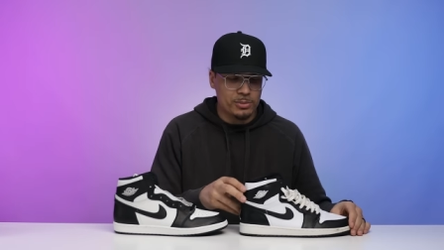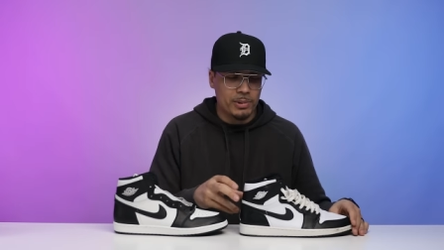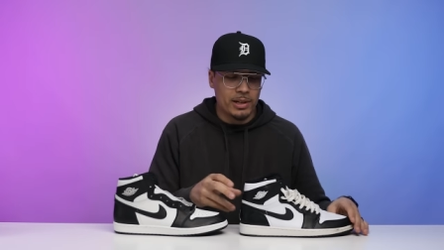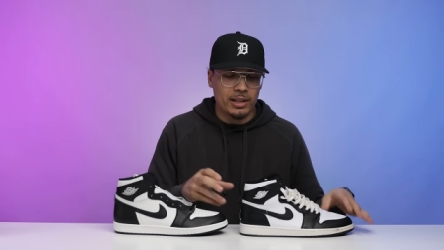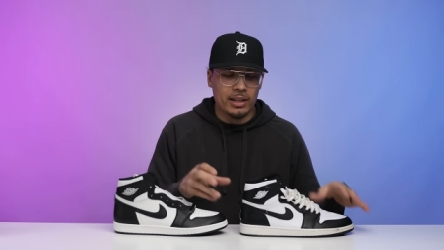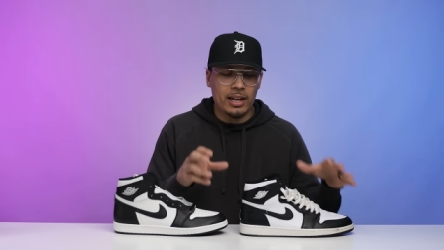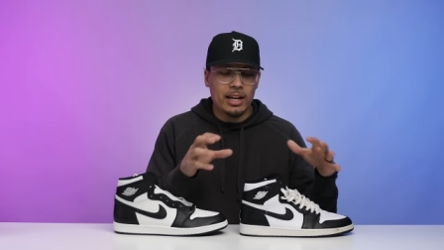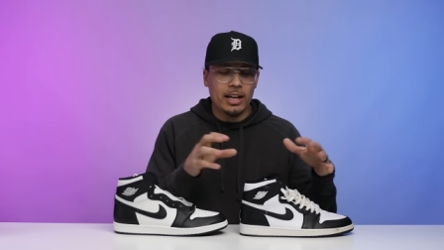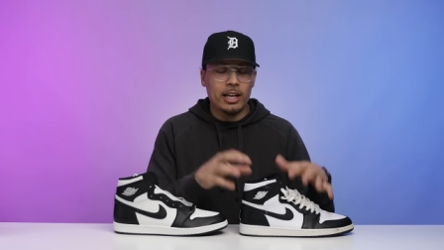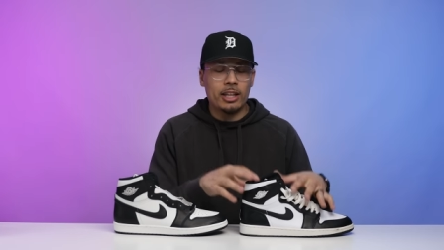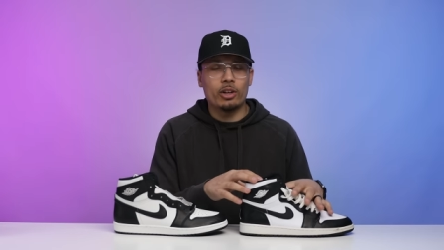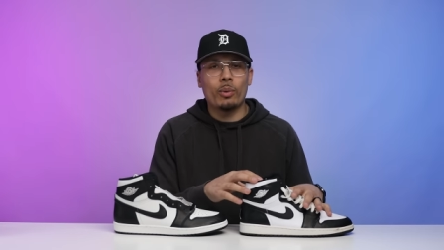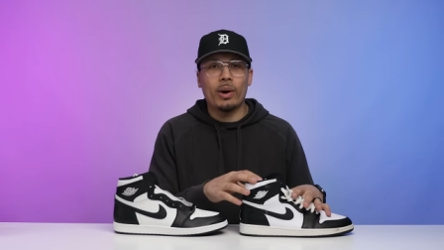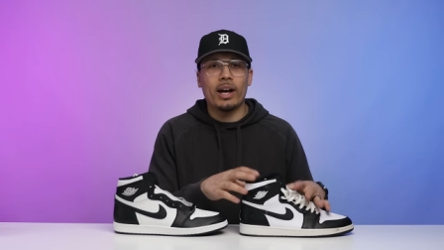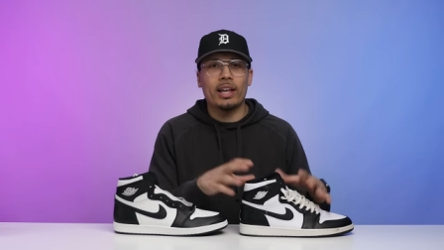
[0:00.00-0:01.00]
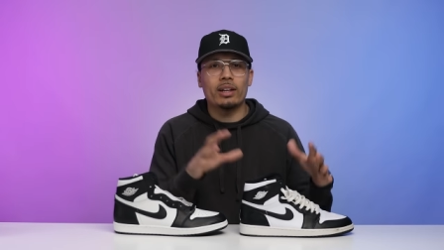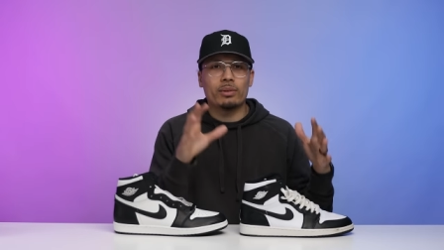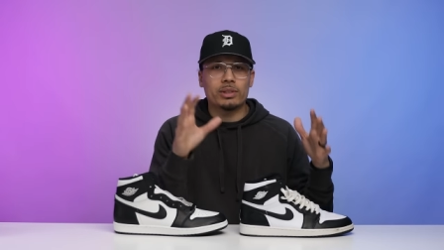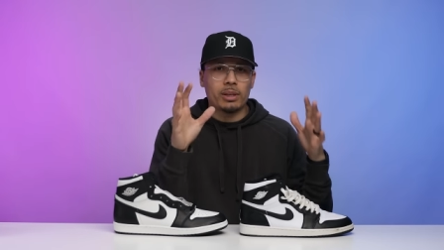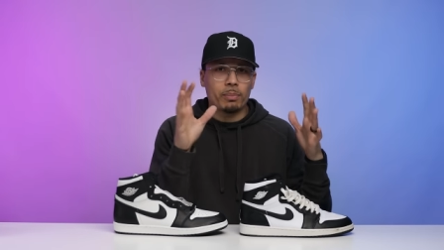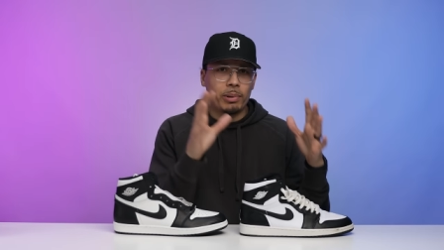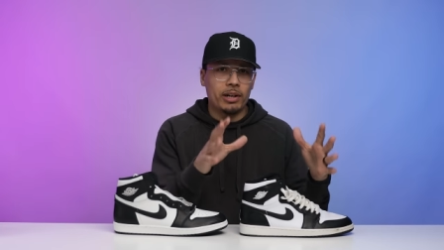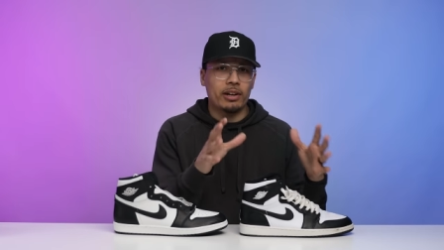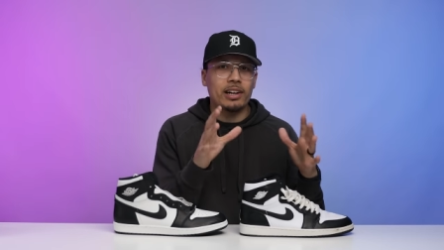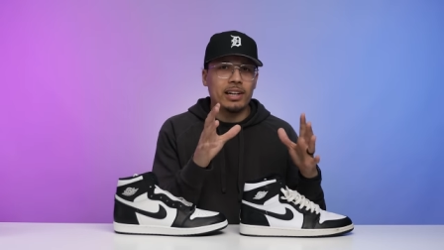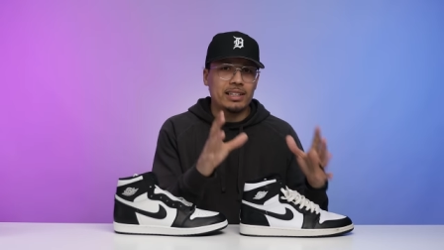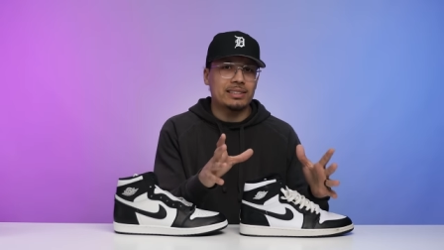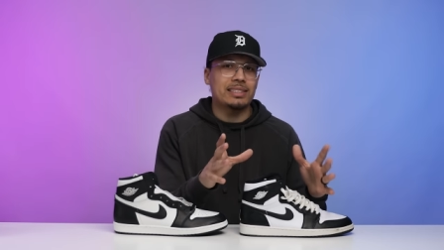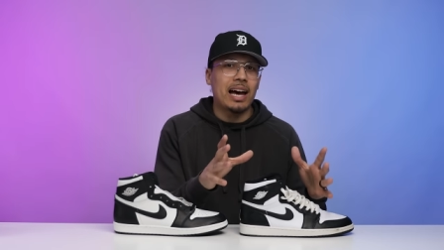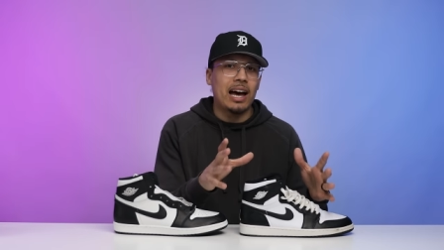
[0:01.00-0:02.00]
but either way, there was a period
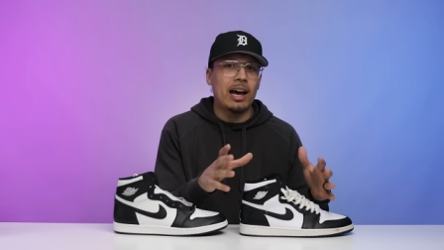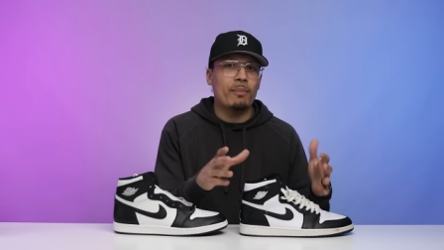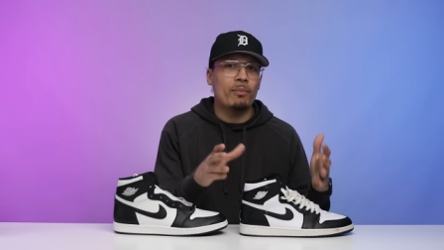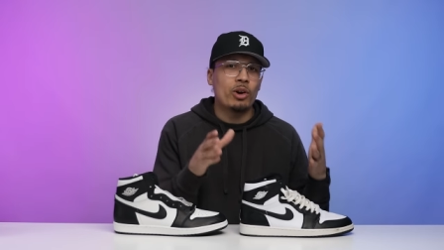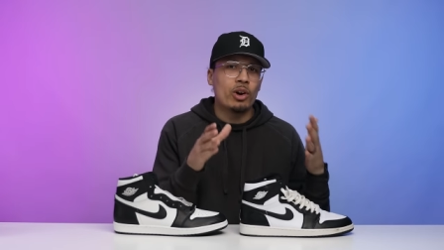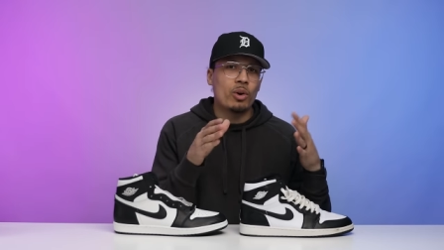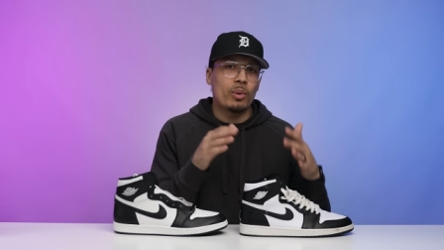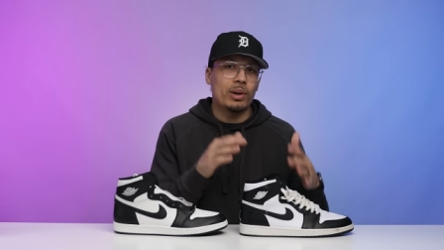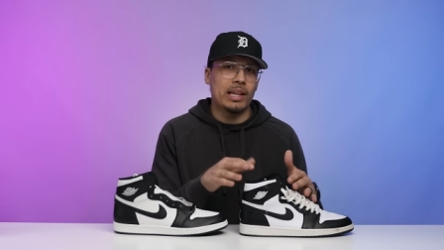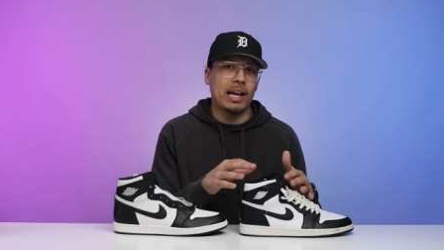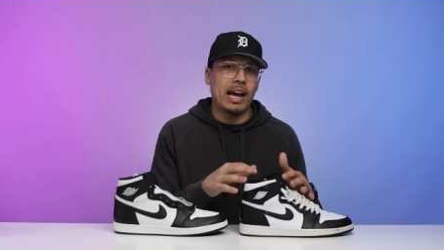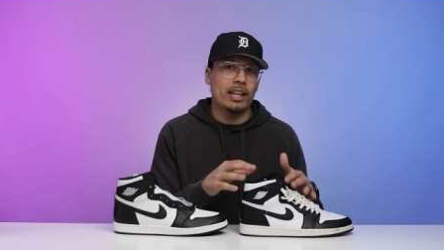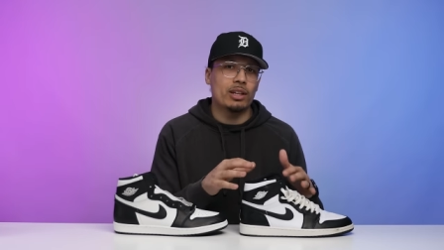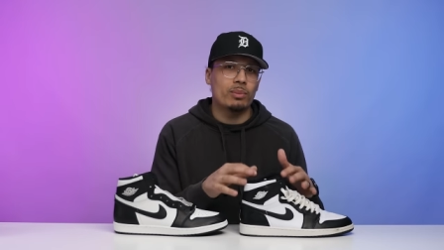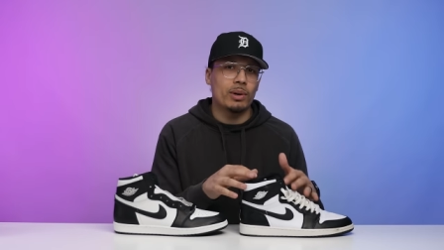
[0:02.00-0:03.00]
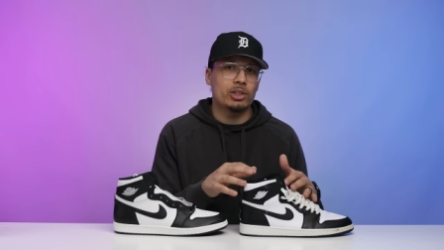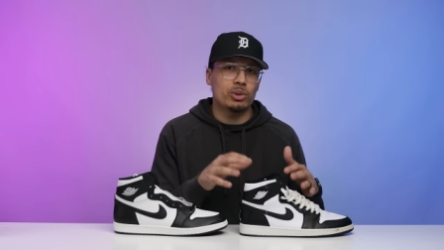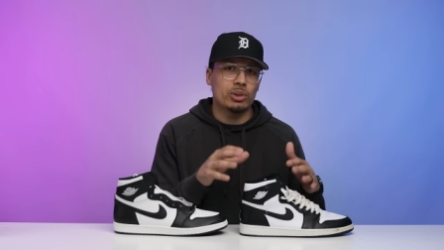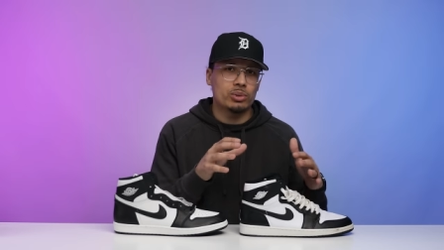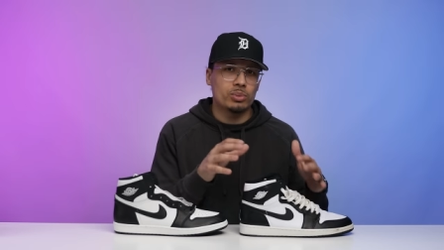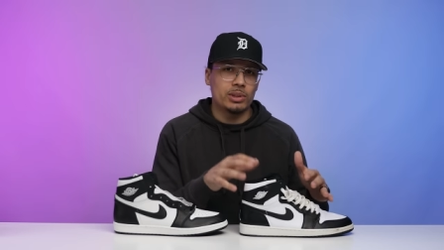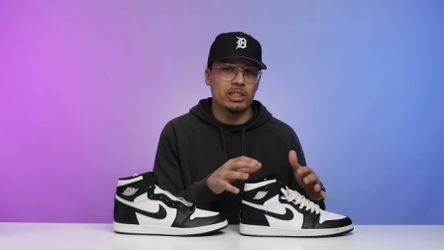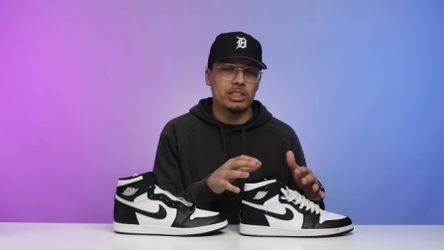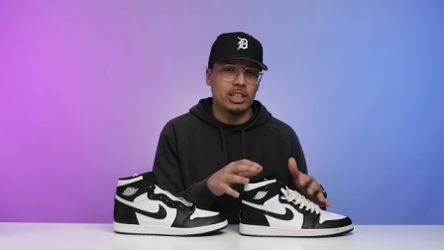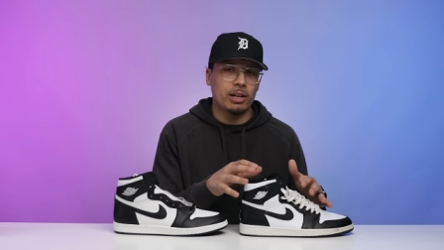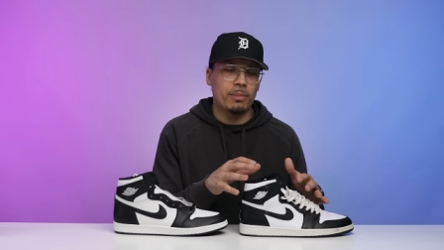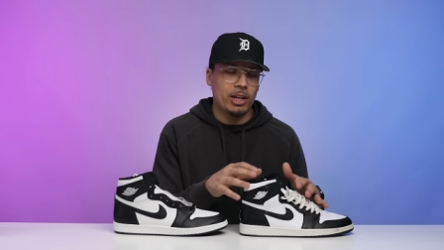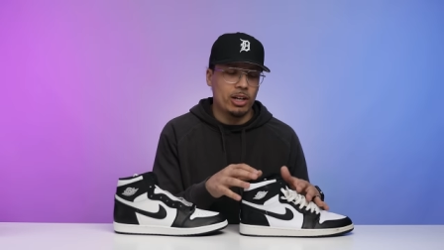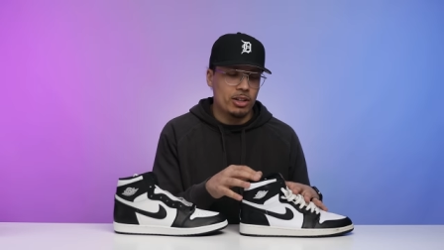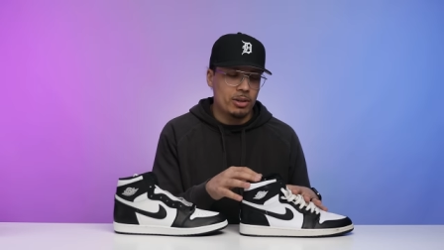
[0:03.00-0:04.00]
in time where they had the retros with the
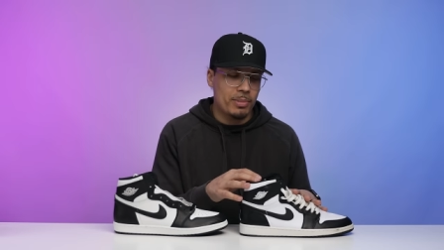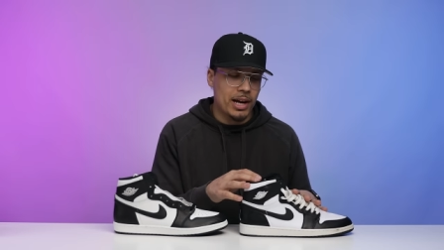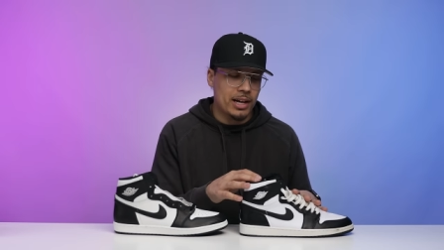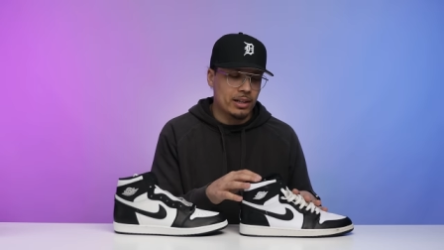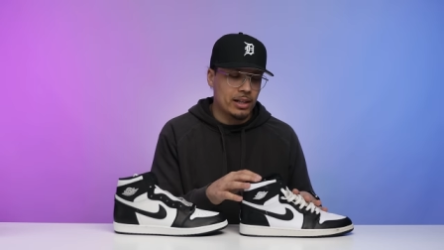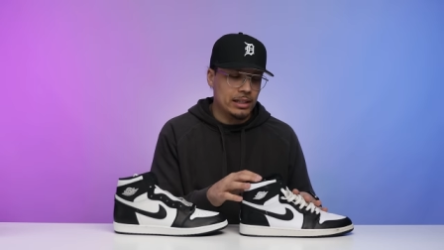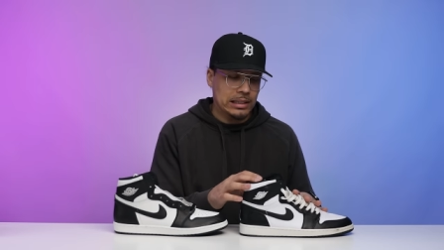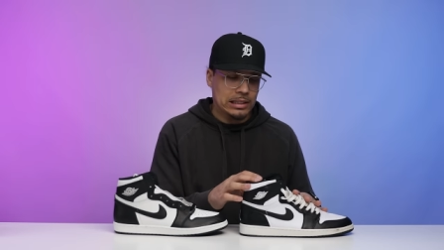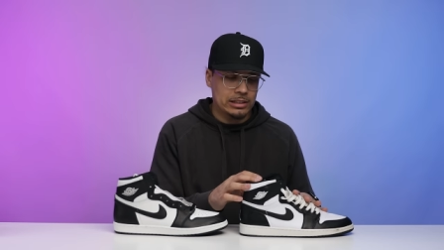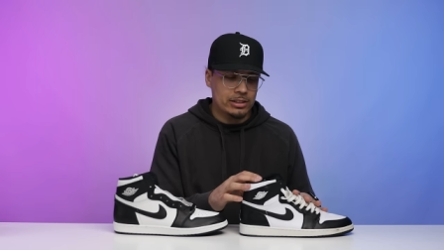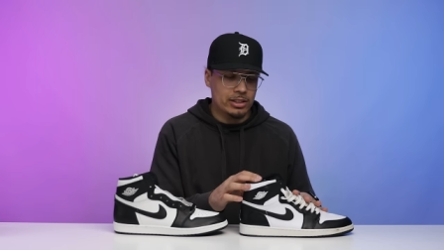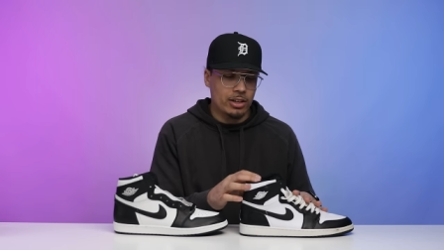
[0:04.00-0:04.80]
Jumpman on the back like this.